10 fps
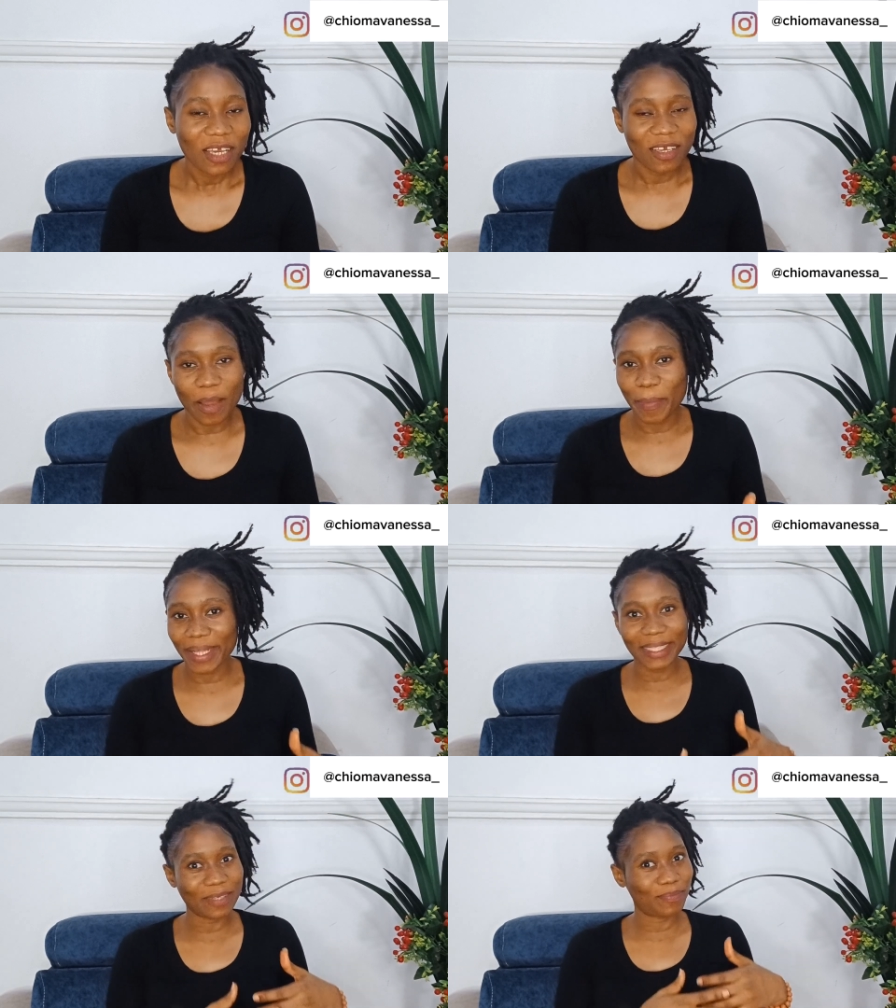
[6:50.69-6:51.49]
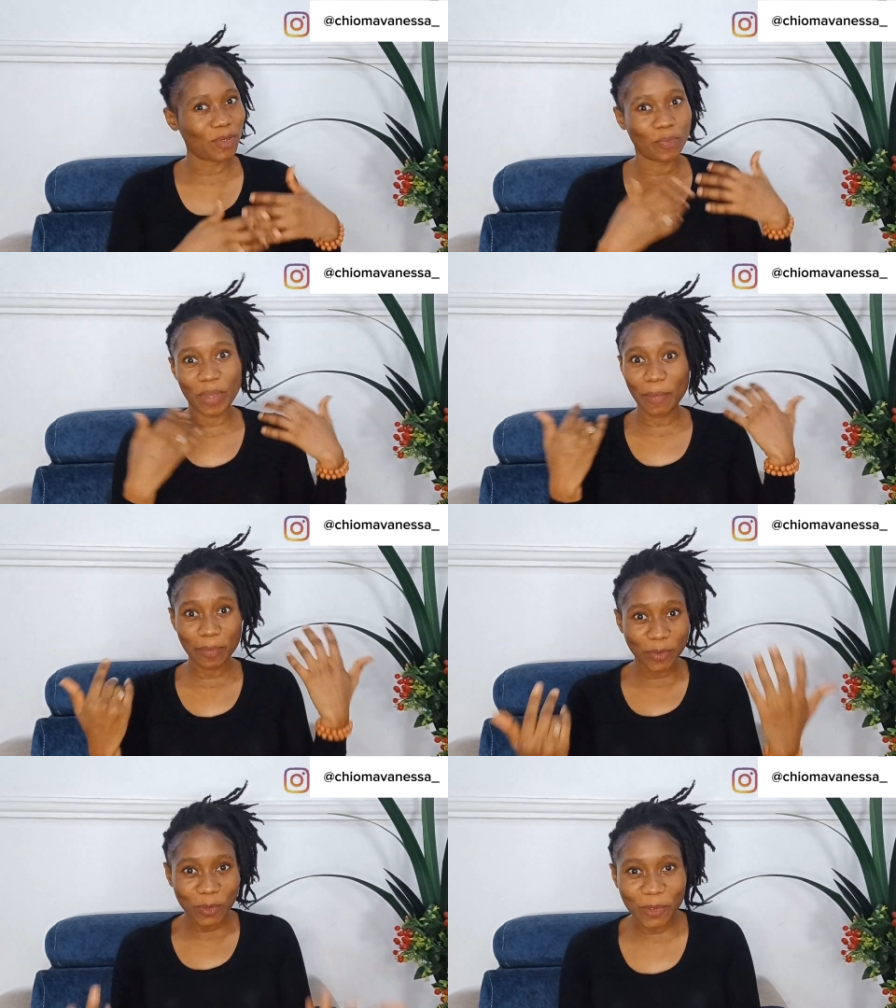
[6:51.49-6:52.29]
you're battling baby
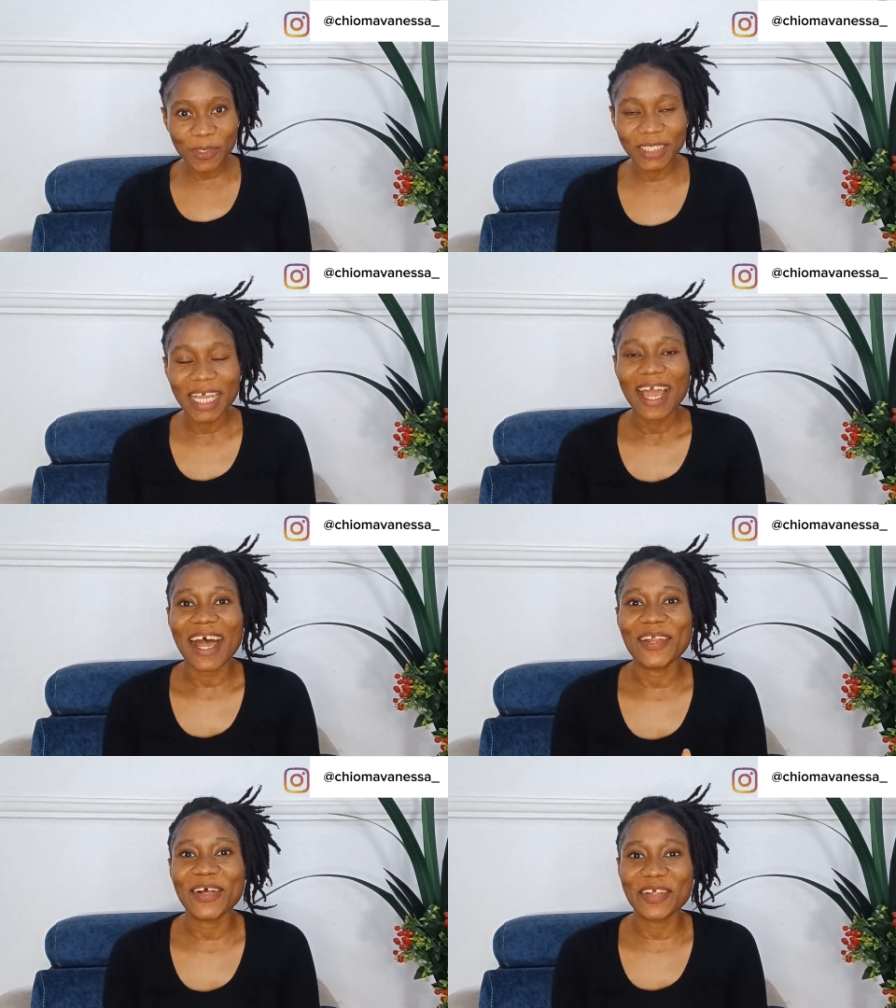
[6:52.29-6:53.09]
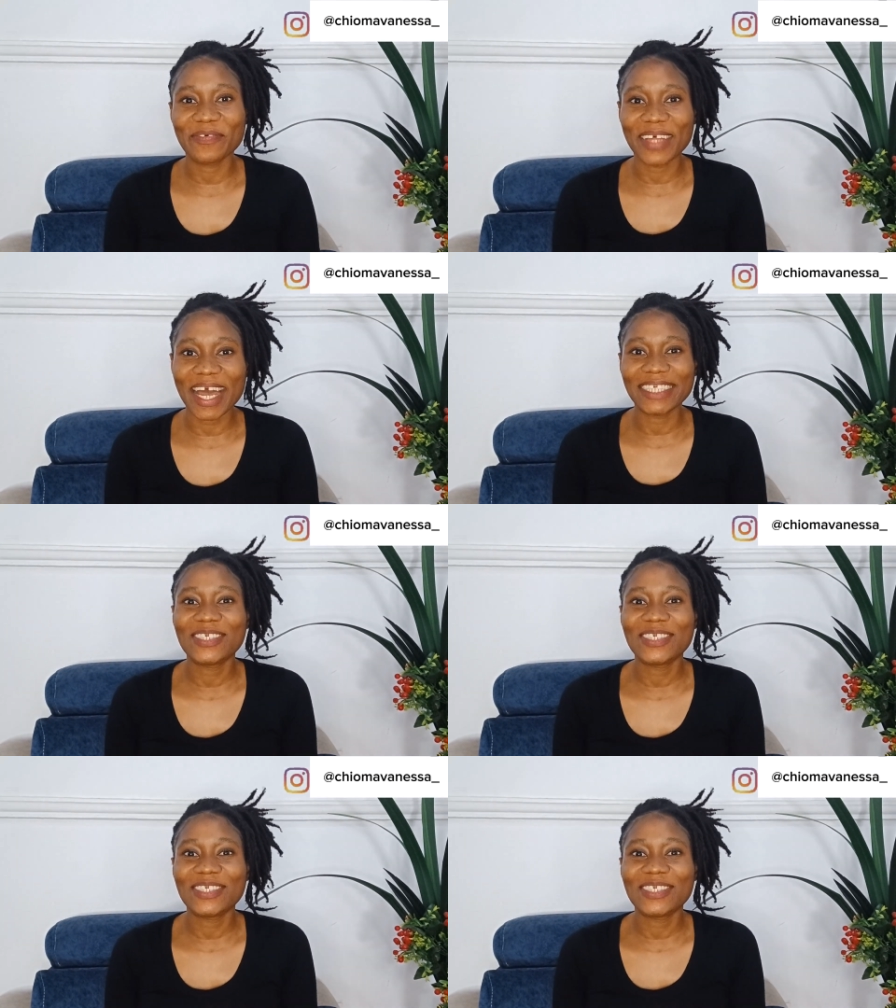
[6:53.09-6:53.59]
blues and all of that,